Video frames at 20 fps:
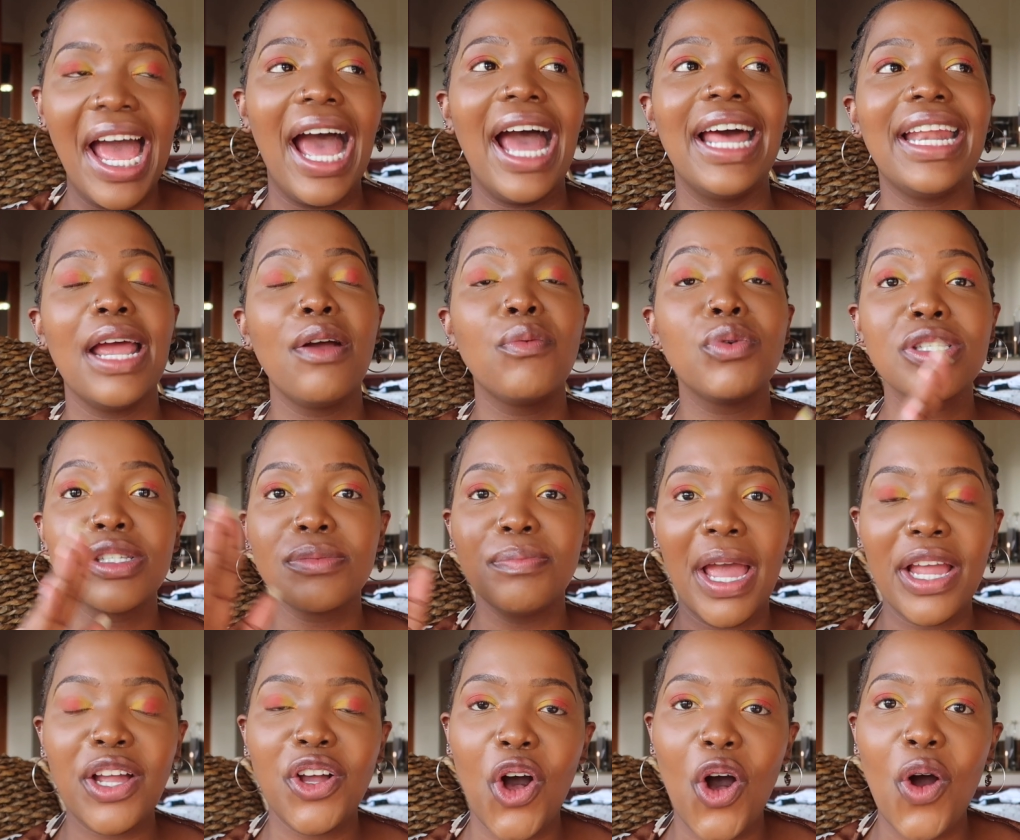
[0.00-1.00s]
And
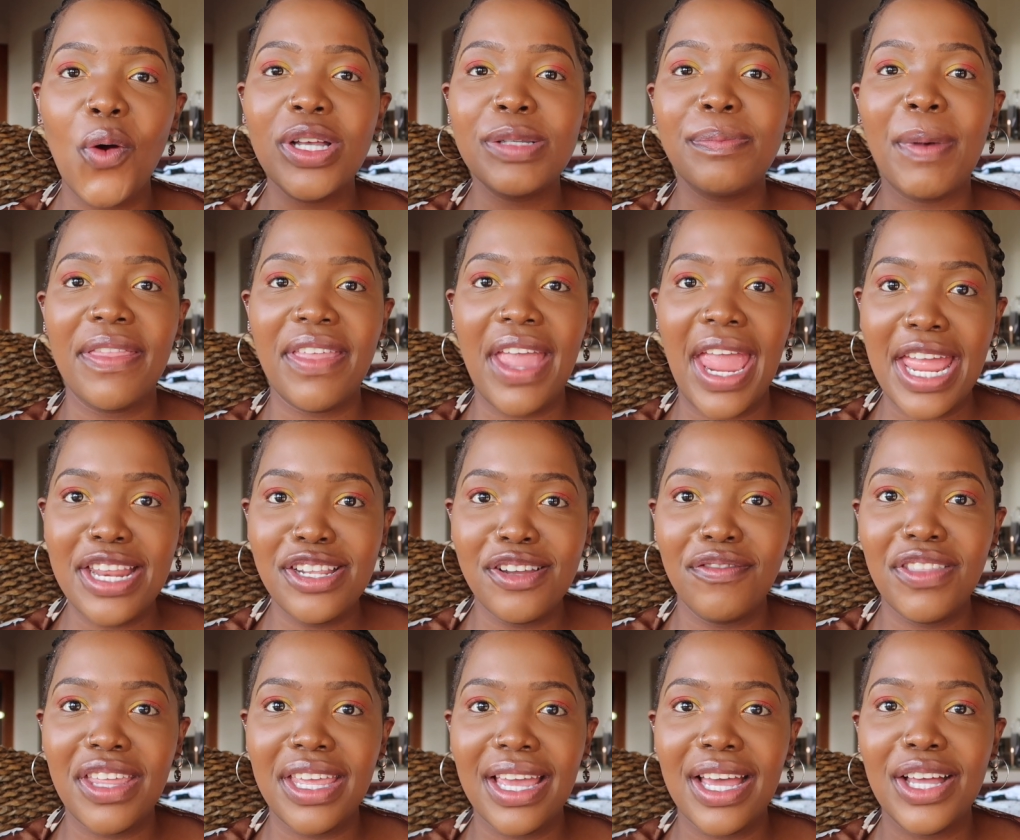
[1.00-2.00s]
my goal was by the end
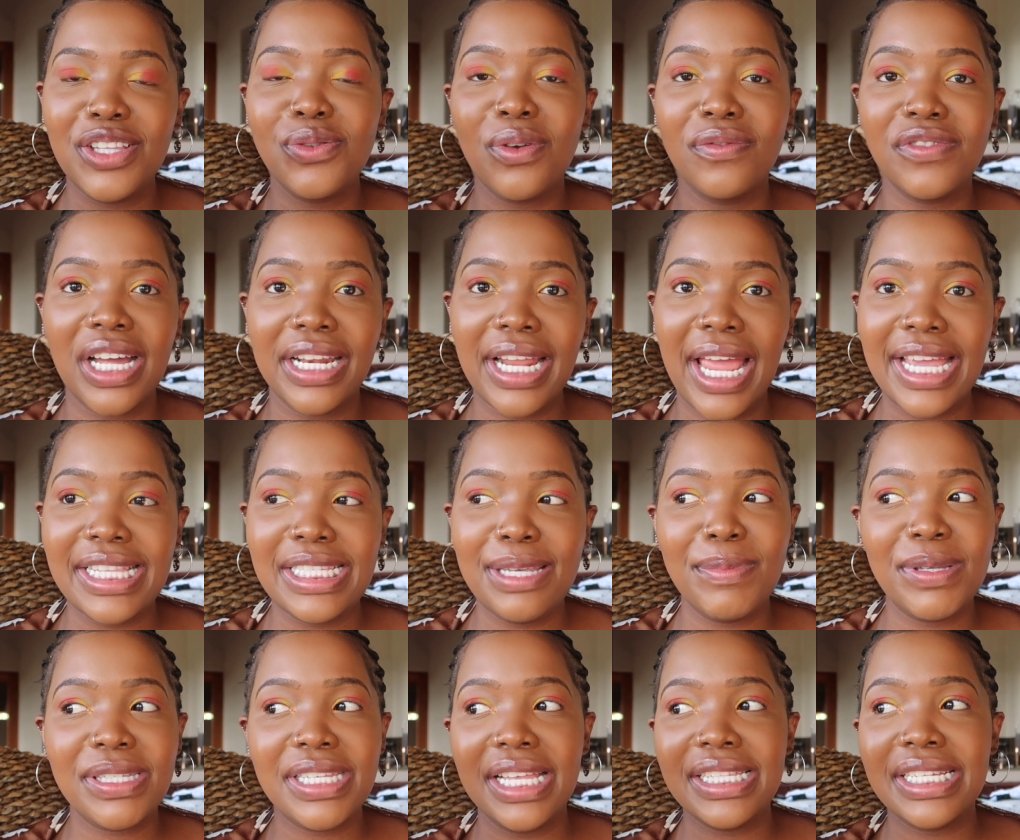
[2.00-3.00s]
of the year to have done
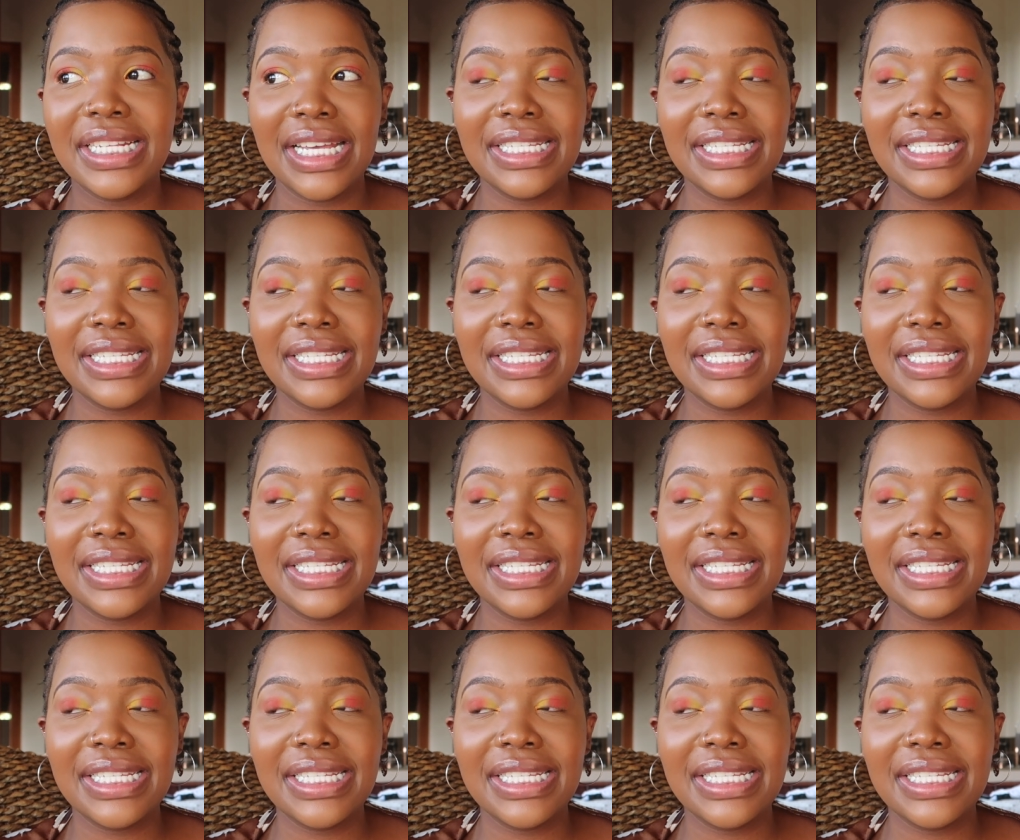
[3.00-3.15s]
80%.